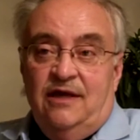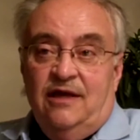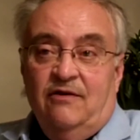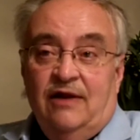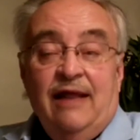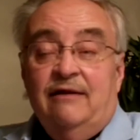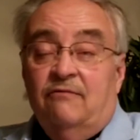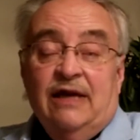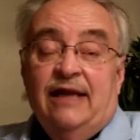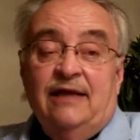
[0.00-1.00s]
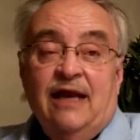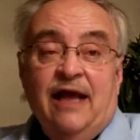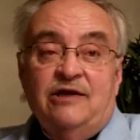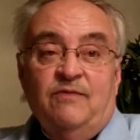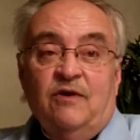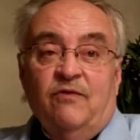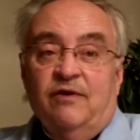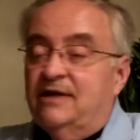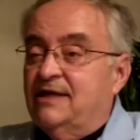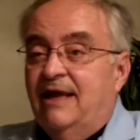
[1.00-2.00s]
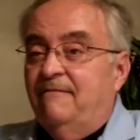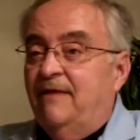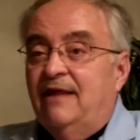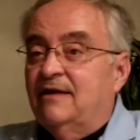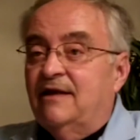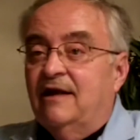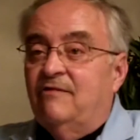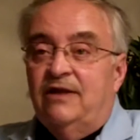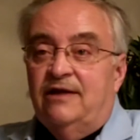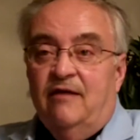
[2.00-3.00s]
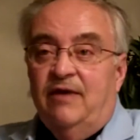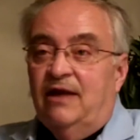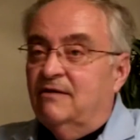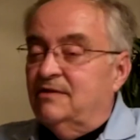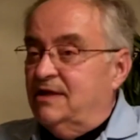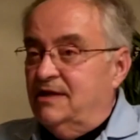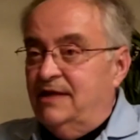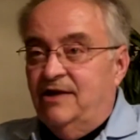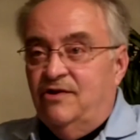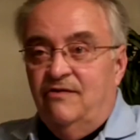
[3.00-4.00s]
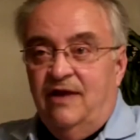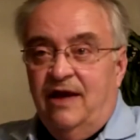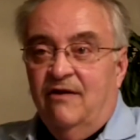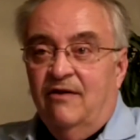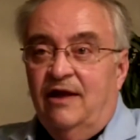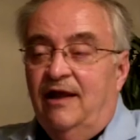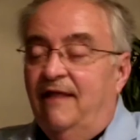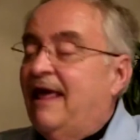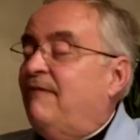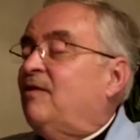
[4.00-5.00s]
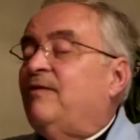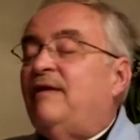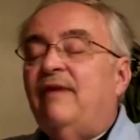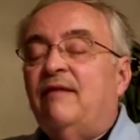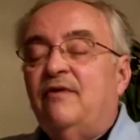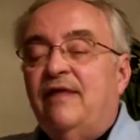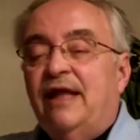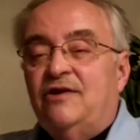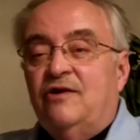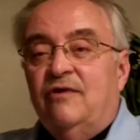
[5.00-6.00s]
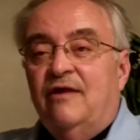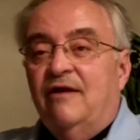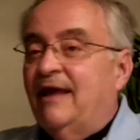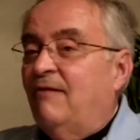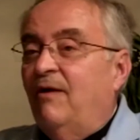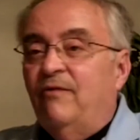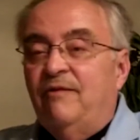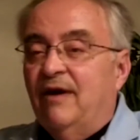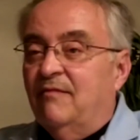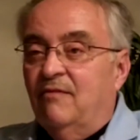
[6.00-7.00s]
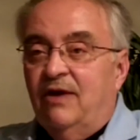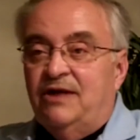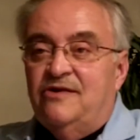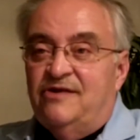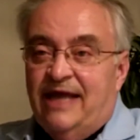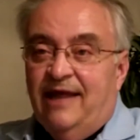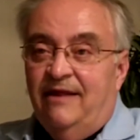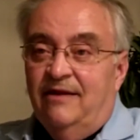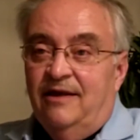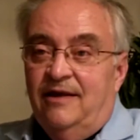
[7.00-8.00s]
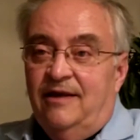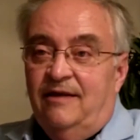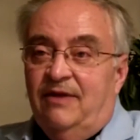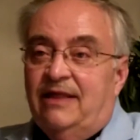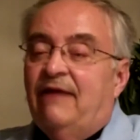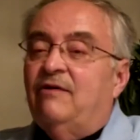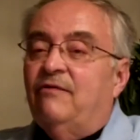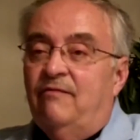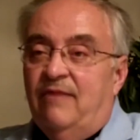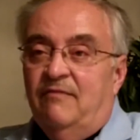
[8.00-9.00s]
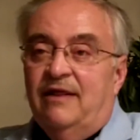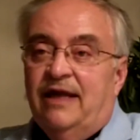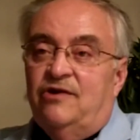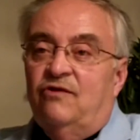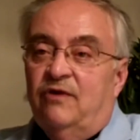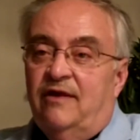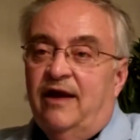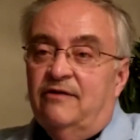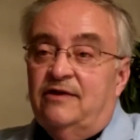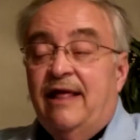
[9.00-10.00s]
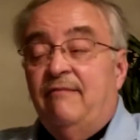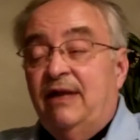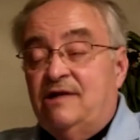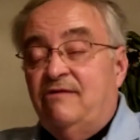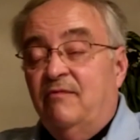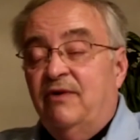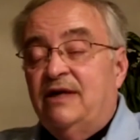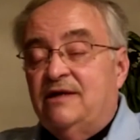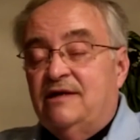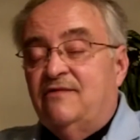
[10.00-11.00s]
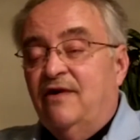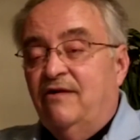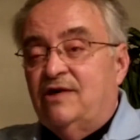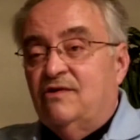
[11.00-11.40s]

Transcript: and when I did hospital work, the same thing, the nun would tell me, just that you're there. They will remember that you were there. They won't remember what you said, but they will remember that you were there. So that ministry of presence is very